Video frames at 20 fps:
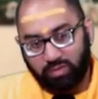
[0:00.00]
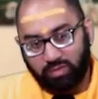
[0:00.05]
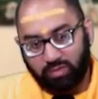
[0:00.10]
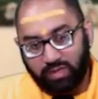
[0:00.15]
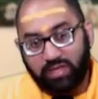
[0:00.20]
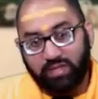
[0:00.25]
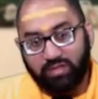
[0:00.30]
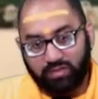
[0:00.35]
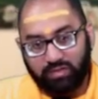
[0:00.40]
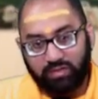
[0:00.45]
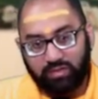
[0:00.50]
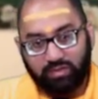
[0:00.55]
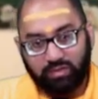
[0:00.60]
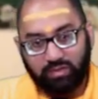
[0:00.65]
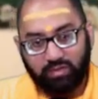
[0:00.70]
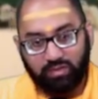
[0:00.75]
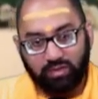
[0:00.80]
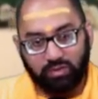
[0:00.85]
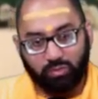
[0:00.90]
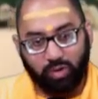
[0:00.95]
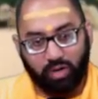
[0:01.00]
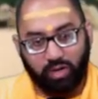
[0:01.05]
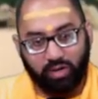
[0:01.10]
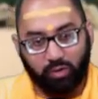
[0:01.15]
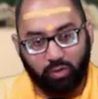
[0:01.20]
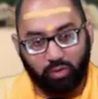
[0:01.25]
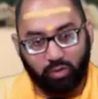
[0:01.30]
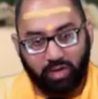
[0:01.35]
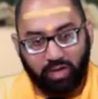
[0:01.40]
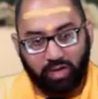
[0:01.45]
This is what I
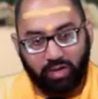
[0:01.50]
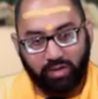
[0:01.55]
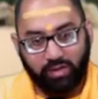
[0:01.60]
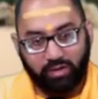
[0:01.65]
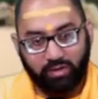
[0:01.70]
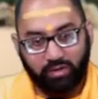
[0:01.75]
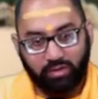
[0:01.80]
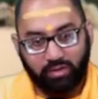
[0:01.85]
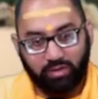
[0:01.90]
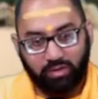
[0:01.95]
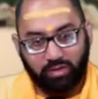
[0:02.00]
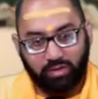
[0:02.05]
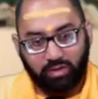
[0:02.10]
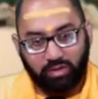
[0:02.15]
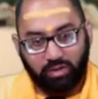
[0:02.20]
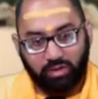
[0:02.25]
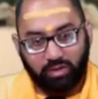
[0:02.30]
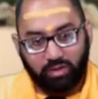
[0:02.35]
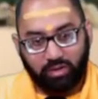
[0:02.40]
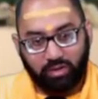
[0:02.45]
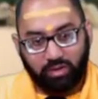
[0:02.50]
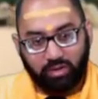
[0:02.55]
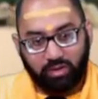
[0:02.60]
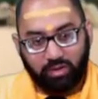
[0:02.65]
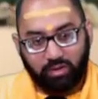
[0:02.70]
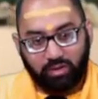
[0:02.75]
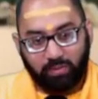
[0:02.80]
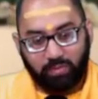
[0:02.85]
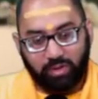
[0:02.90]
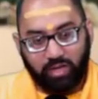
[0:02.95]
go by.
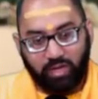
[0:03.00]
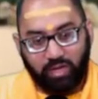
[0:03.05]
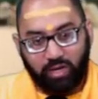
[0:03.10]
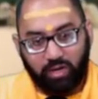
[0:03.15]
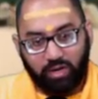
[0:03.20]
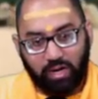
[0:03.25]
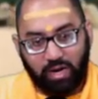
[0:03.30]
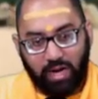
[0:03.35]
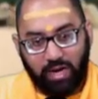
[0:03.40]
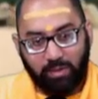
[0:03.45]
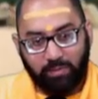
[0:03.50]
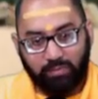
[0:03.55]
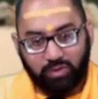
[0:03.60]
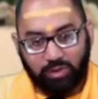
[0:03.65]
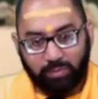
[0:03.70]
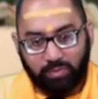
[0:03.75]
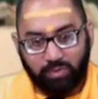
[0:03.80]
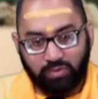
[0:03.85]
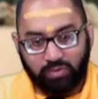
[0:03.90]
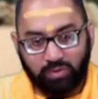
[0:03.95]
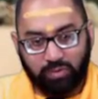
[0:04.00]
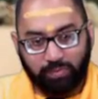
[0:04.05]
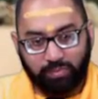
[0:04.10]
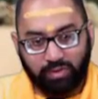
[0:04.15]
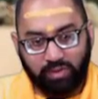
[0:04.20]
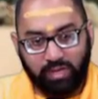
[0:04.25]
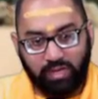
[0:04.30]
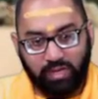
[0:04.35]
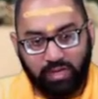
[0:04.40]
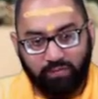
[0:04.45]
But here I'm supposed to
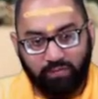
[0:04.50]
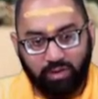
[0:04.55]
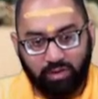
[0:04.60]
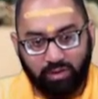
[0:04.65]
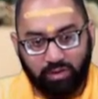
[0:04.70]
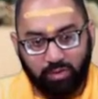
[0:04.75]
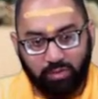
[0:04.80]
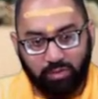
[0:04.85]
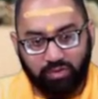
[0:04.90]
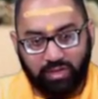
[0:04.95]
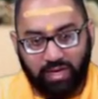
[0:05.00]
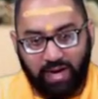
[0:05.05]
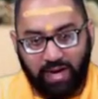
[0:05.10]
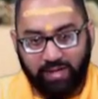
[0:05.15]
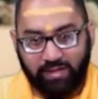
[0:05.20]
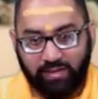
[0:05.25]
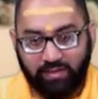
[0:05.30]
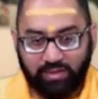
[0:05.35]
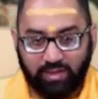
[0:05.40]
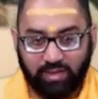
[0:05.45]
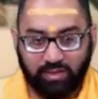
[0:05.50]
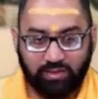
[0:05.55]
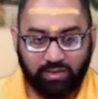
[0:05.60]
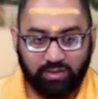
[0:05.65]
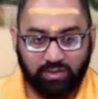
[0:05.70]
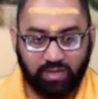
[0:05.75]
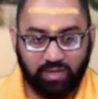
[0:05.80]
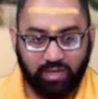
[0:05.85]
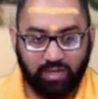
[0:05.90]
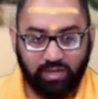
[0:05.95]
believe that the most highest
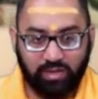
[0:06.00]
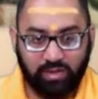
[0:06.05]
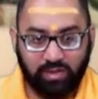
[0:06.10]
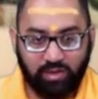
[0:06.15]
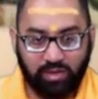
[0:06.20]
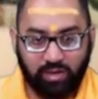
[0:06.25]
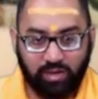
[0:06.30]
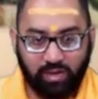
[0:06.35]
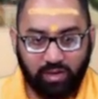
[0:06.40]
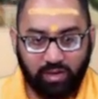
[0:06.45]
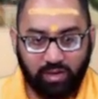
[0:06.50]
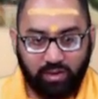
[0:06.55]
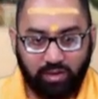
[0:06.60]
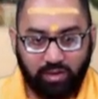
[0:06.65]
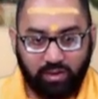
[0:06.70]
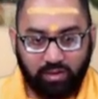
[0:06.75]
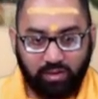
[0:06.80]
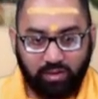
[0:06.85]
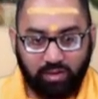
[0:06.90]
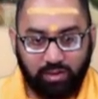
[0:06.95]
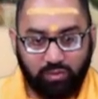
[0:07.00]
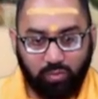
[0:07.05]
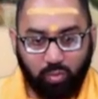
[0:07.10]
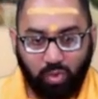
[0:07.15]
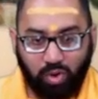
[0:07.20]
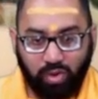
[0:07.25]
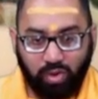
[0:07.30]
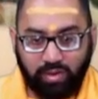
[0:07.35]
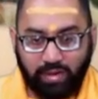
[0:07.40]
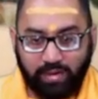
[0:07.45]
entity is
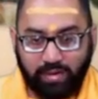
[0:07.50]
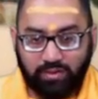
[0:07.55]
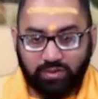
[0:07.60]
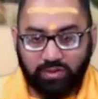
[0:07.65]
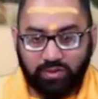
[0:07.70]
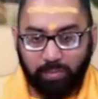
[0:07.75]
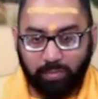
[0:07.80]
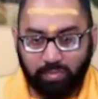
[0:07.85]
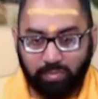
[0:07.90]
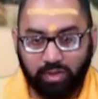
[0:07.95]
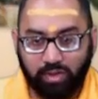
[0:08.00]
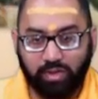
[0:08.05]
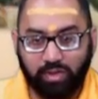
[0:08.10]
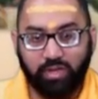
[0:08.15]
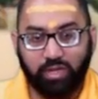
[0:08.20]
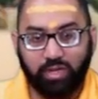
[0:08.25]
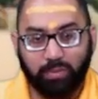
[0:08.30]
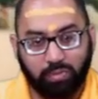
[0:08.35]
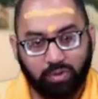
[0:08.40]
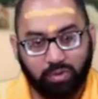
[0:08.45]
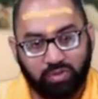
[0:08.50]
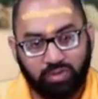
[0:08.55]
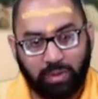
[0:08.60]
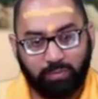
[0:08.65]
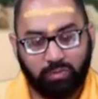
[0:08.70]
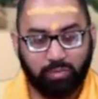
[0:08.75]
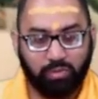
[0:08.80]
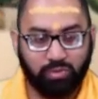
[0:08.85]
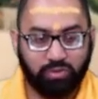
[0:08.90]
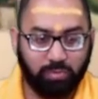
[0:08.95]
one that is completely
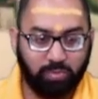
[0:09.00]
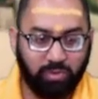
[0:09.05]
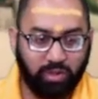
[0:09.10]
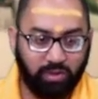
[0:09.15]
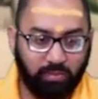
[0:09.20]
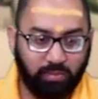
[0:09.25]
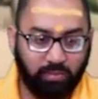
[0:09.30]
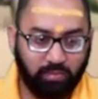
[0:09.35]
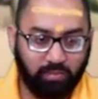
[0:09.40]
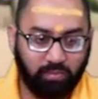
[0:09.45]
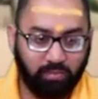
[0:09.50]
imperceptible to me.